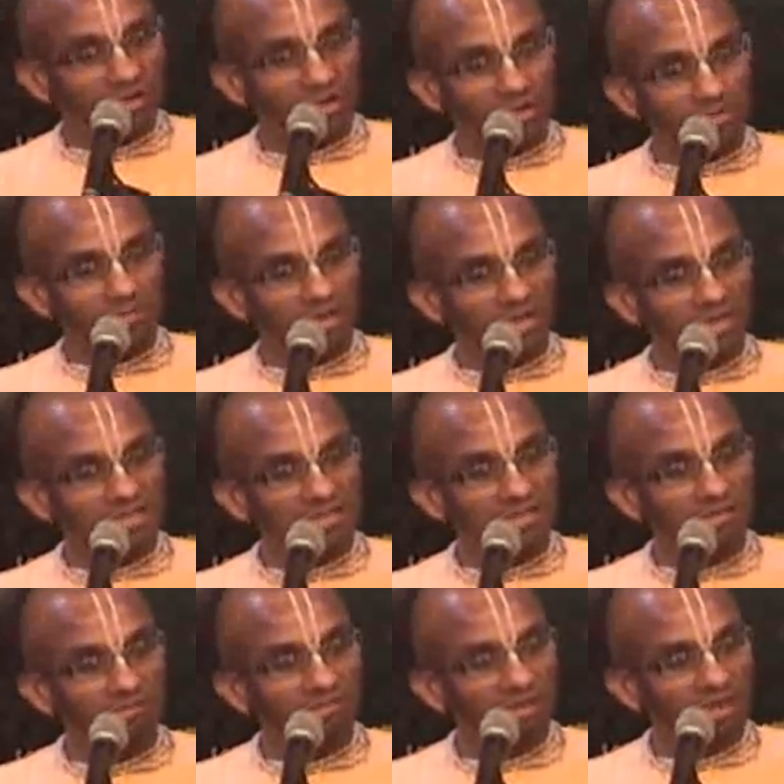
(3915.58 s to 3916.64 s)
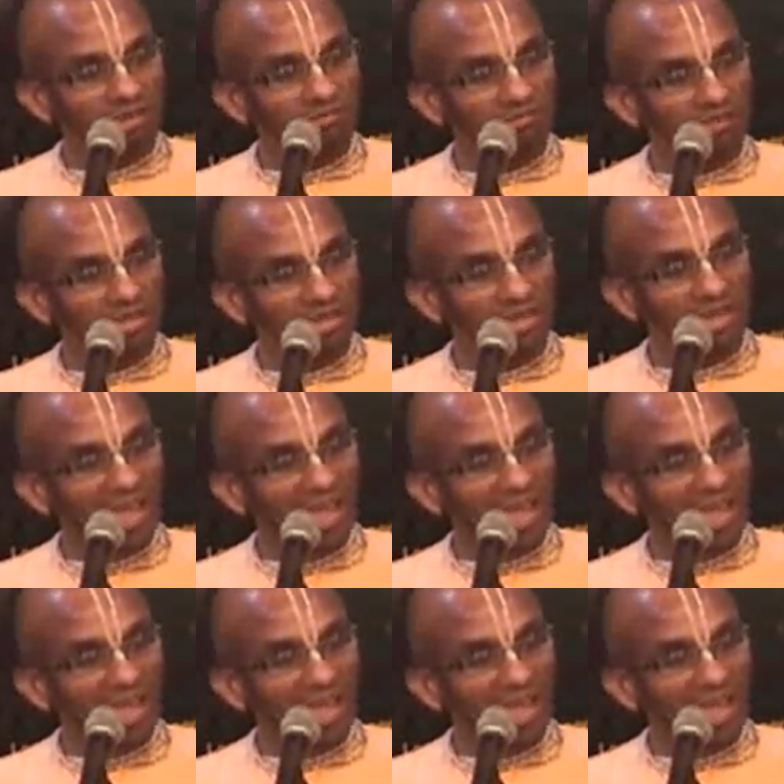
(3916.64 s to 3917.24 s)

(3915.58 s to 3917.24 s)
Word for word: name is the way we